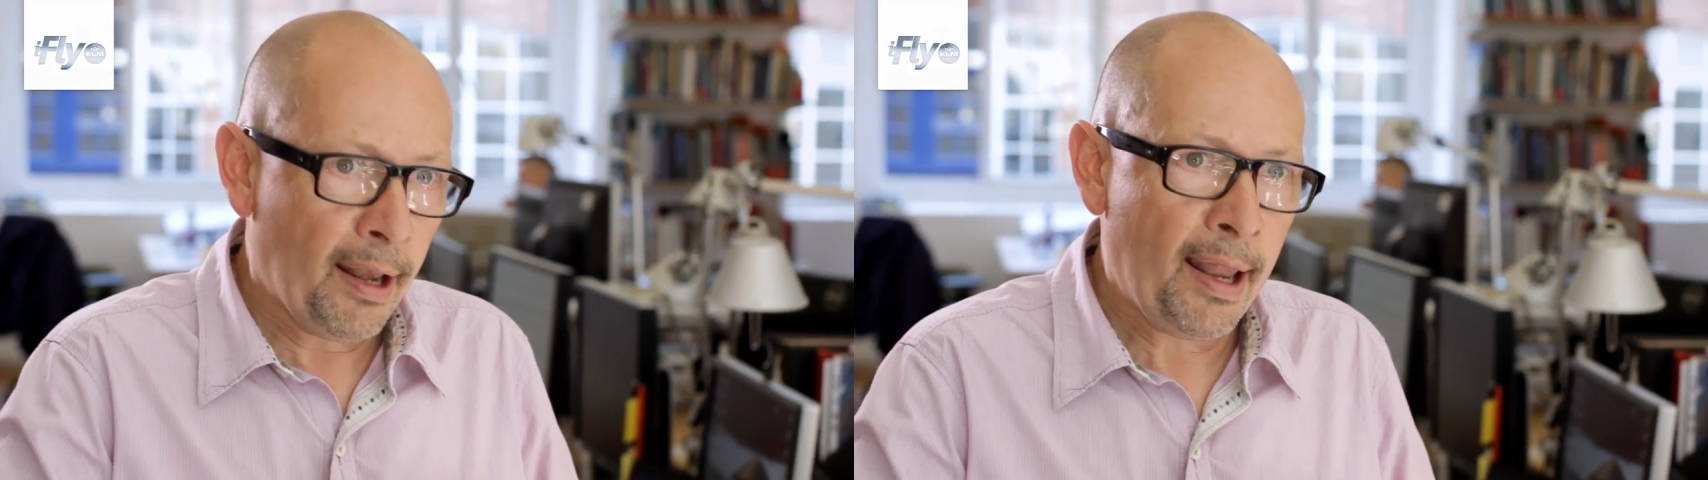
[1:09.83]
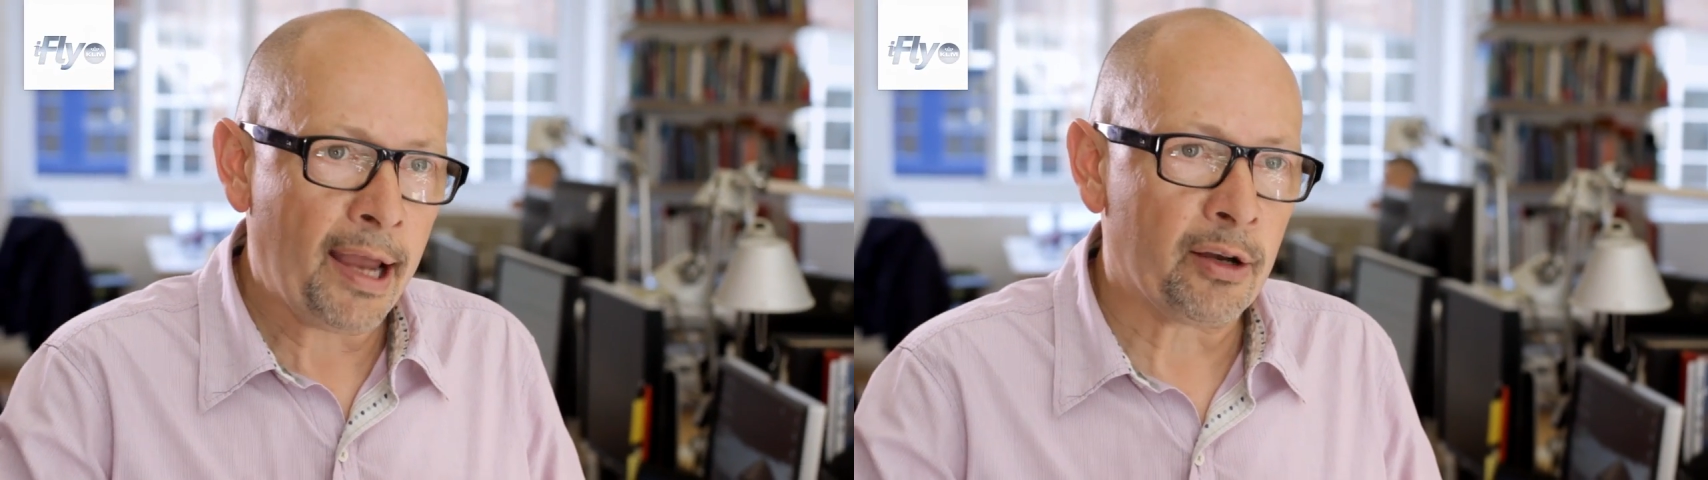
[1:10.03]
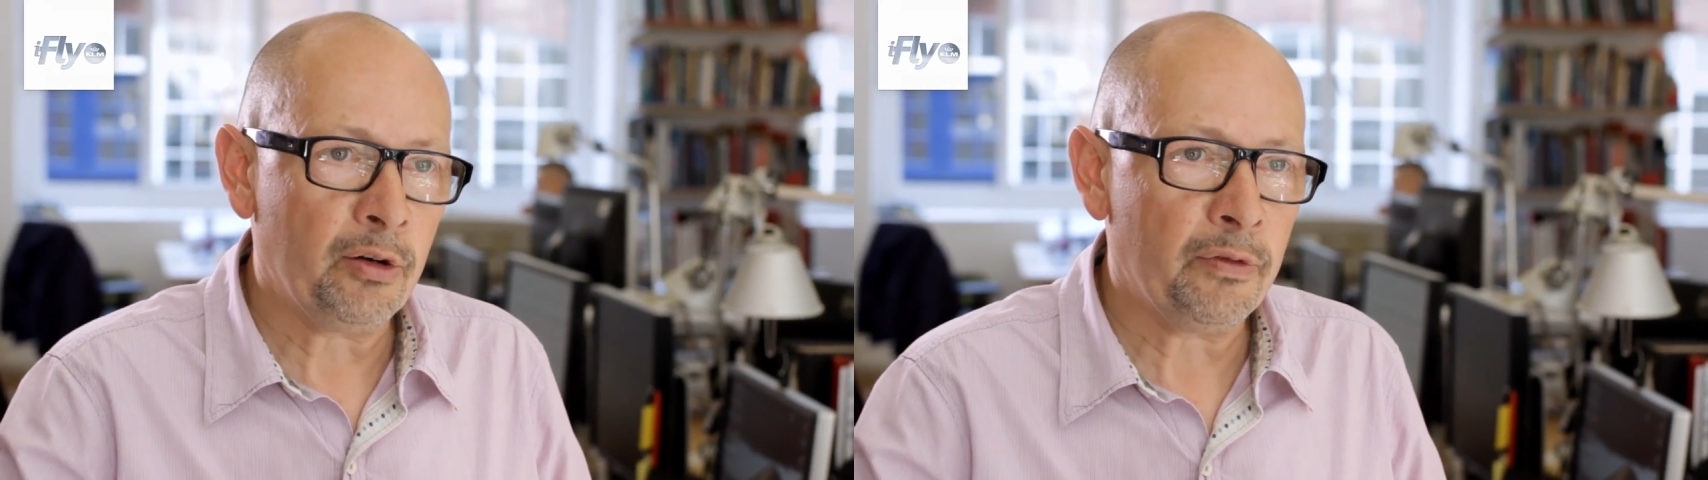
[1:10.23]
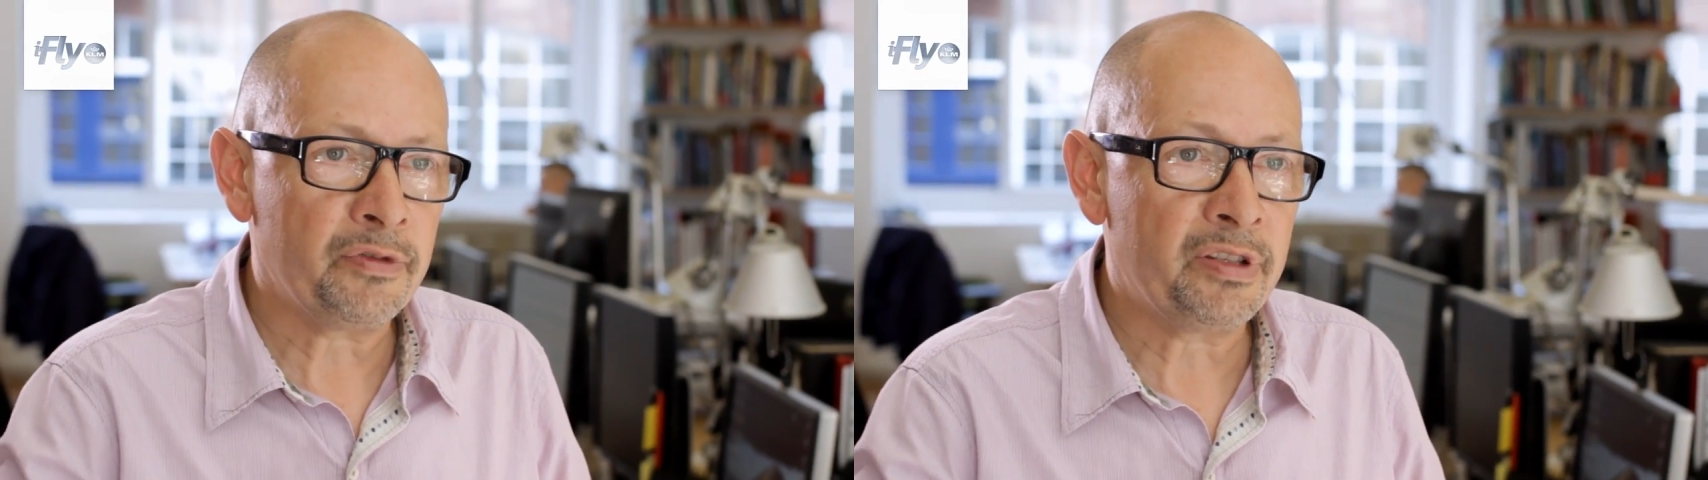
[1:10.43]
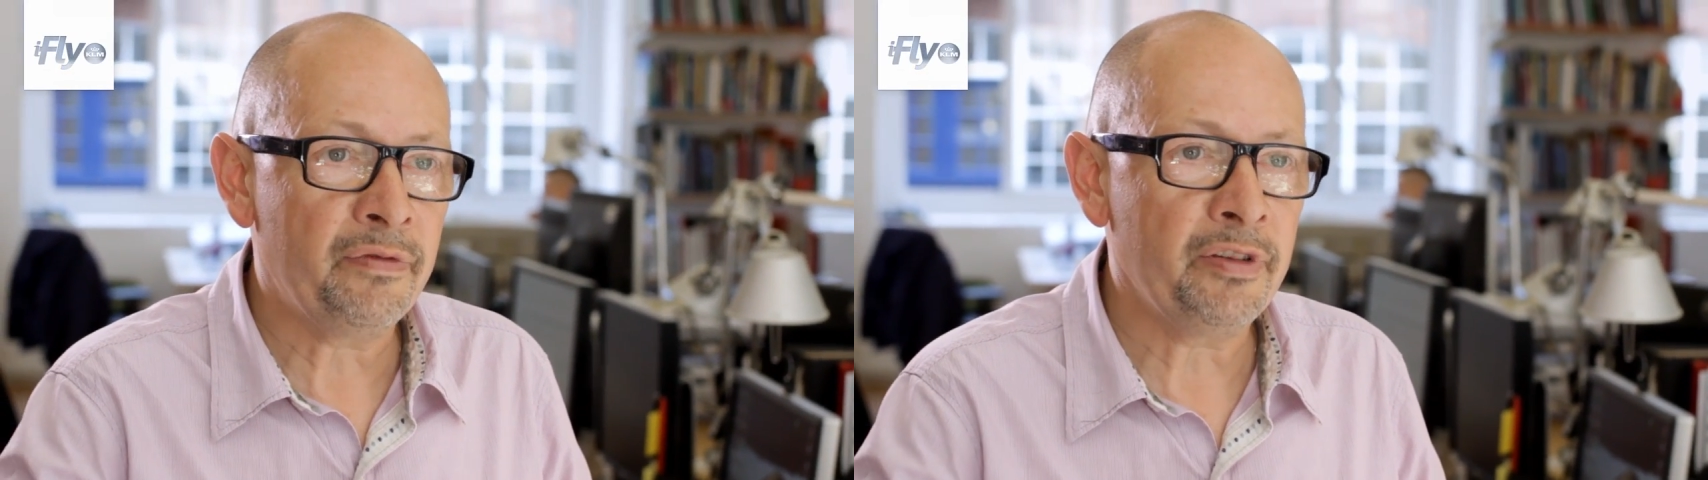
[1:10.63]
lack
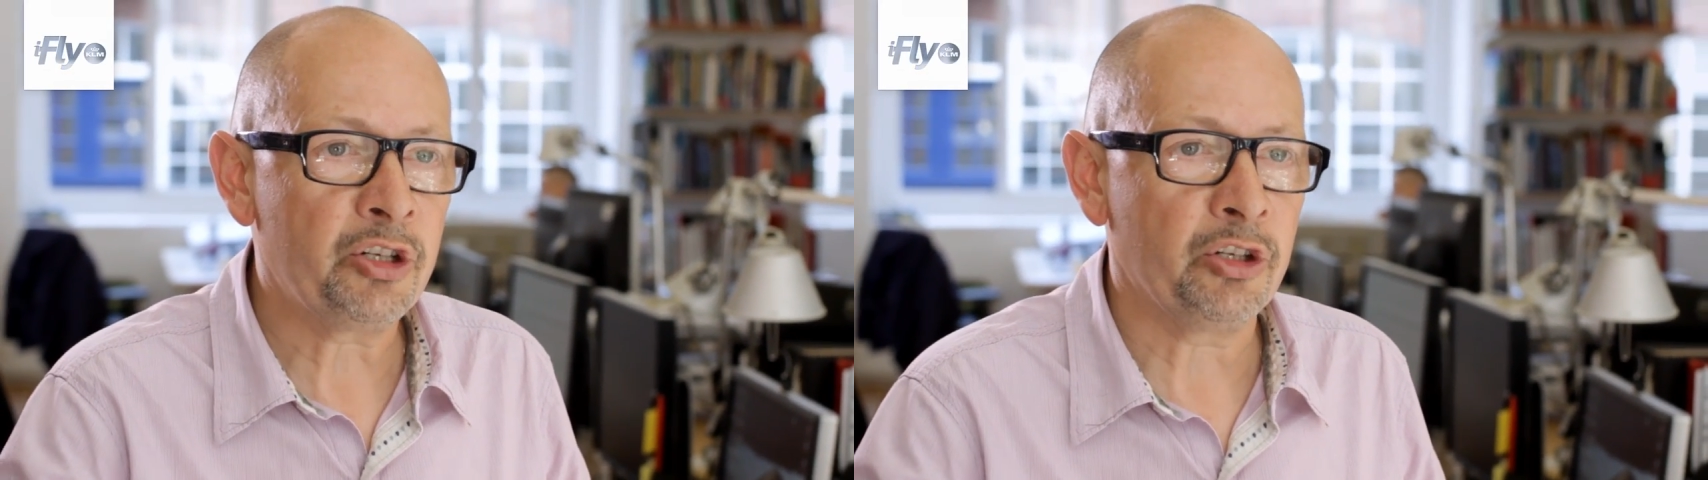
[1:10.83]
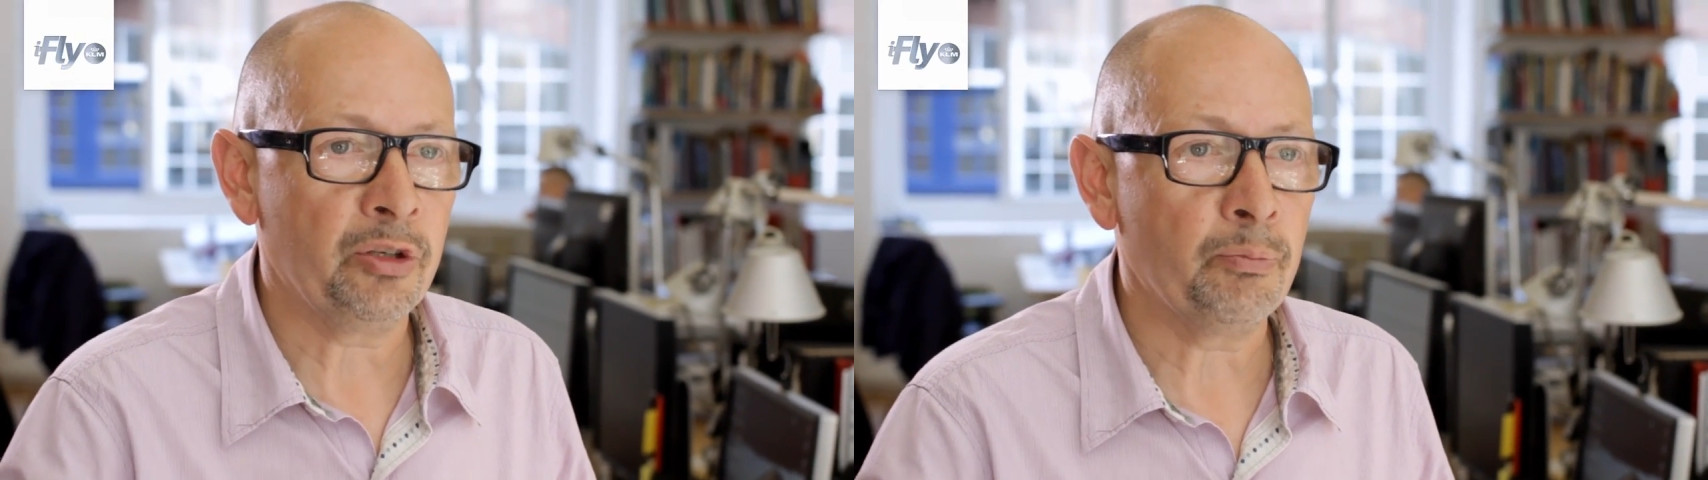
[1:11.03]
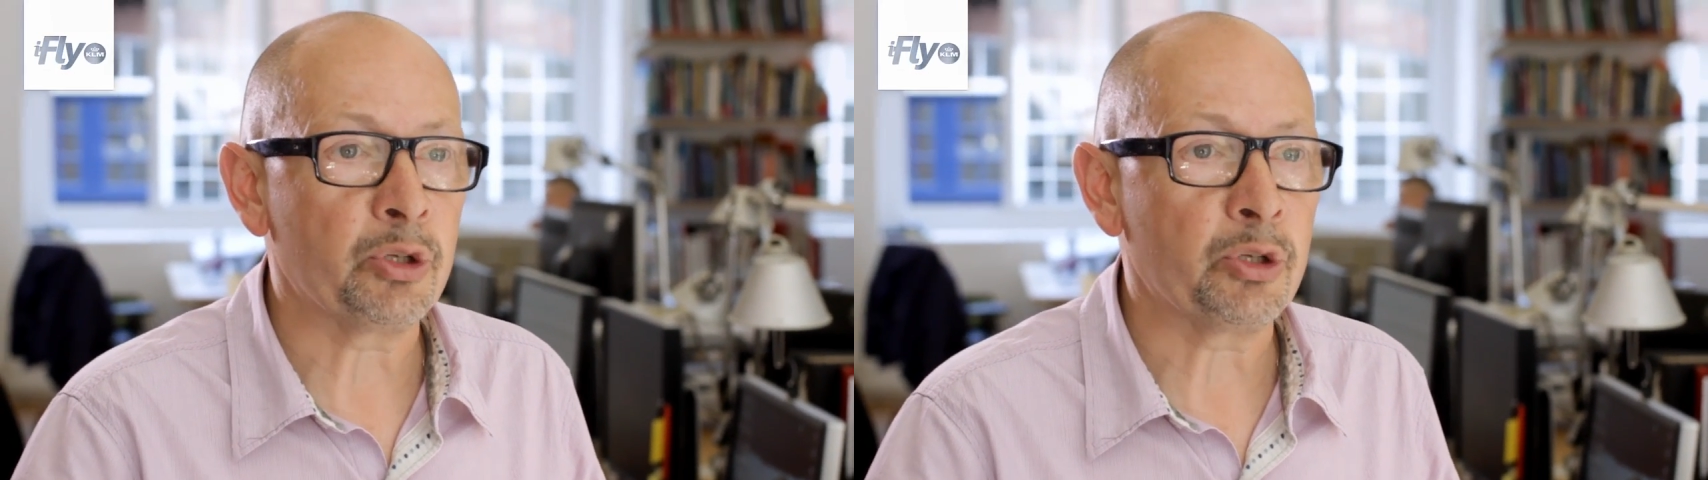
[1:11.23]
of division